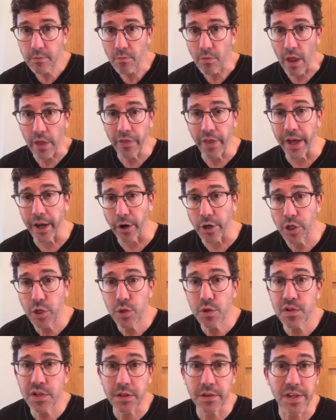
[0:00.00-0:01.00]
that are
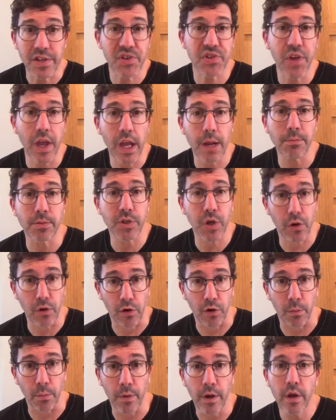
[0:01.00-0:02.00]
using the same
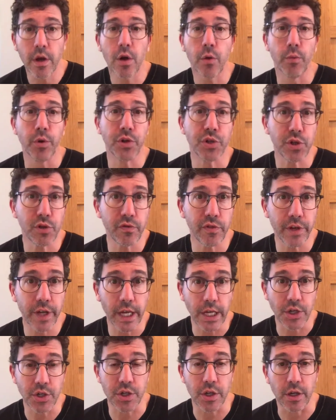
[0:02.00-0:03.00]
term,
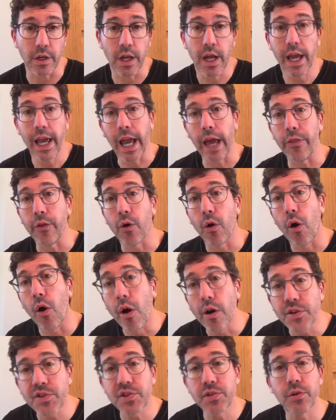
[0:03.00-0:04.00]
rejuvenation, and they're
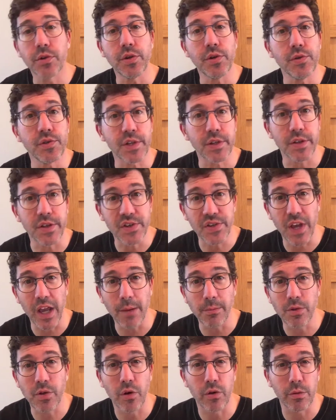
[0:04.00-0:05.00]
also using the
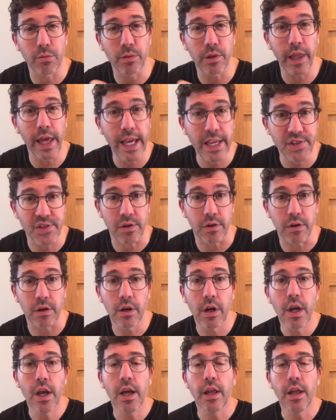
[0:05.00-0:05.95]
same term, laser.